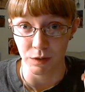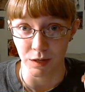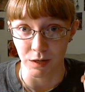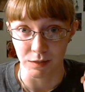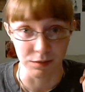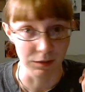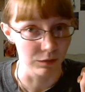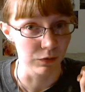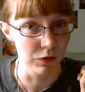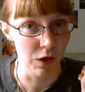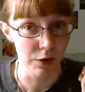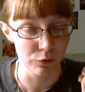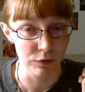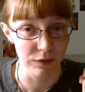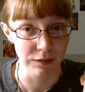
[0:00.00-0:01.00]
And it's a
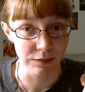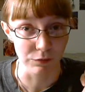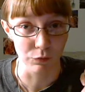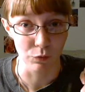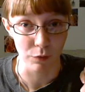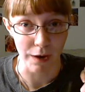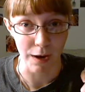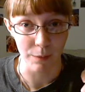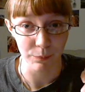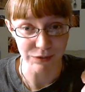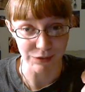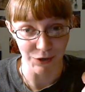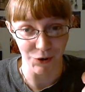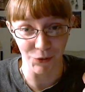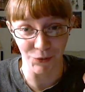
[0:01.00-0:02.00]
laundry list of crap,
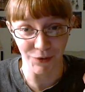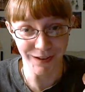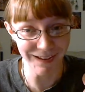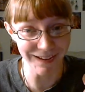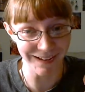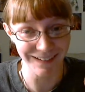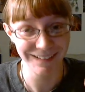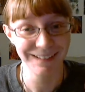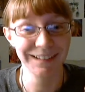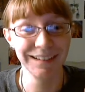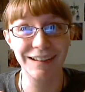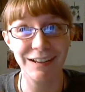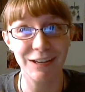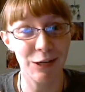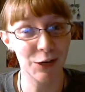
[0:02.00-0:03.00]
so
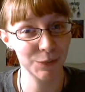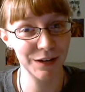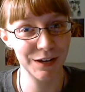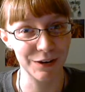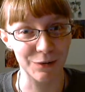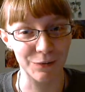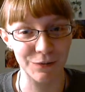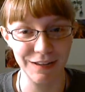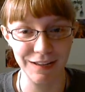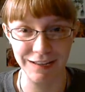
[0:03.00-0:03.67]
here we go.